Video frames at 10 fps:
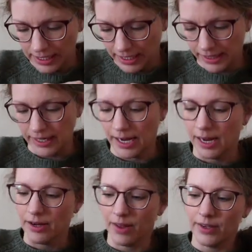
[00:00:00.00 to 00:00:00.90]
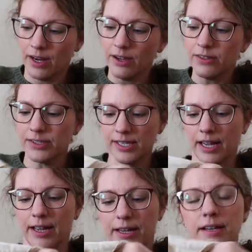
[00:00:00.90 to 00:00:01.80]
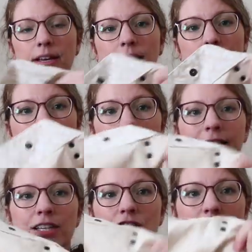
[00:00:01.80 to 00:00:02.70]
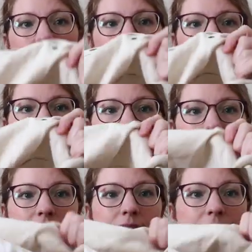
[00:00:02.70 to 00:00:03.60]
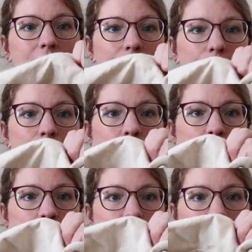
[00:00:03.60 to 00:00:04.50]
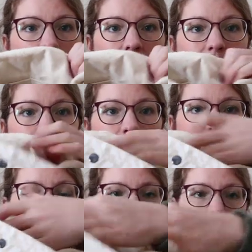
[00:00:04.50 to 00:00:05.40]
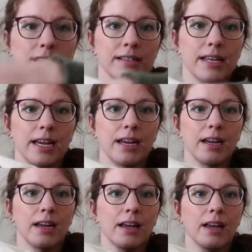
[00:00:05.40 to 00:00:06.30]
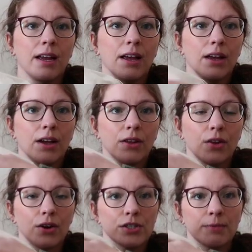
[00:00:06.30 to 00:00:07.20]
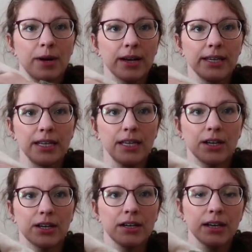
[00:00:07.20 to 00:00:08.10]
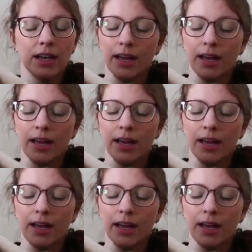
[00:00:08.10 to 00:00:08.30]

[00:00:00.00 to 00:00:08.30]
And then on the other side, she has multiple pockets. So she has a larger pocket here,